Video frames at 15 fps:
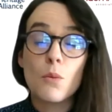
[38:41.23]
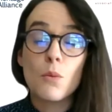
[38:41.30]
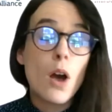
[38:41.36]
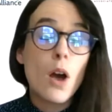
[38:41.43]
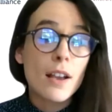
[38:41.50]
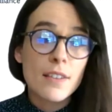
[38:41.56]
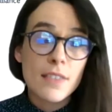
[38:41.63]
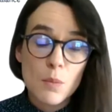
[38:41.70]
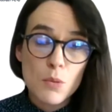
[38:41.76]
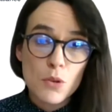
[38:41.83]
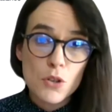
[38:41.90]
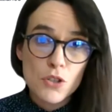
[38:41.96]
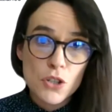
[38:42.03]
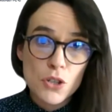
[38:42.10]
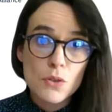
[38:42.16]
work they
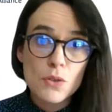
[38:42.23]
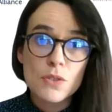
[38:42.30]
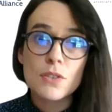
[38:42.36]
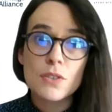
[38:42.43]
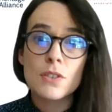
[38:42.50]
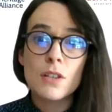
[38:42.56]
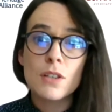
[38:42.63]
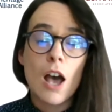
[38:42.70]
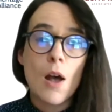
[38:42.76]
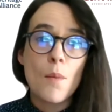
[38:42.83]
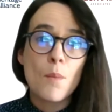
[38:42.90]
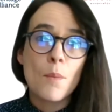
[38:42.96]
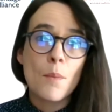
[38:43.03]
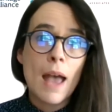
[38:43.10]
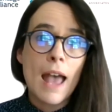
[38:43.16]
produce,
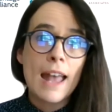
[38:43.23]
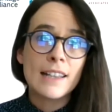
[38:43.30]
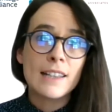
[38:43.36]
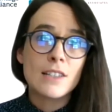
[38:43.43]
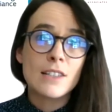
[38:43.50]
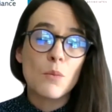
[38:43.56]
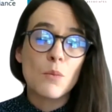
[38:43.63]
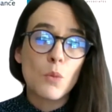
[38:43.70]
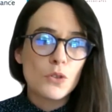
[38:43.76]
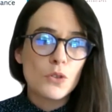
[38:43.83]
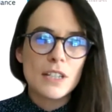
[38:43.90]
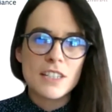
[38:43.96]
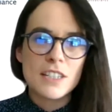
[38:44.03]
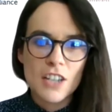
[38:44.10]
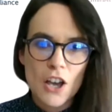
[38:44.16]
and what you
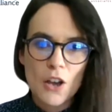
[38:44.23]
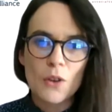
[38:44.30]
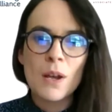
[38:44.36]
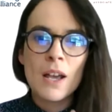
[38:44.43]
need to know,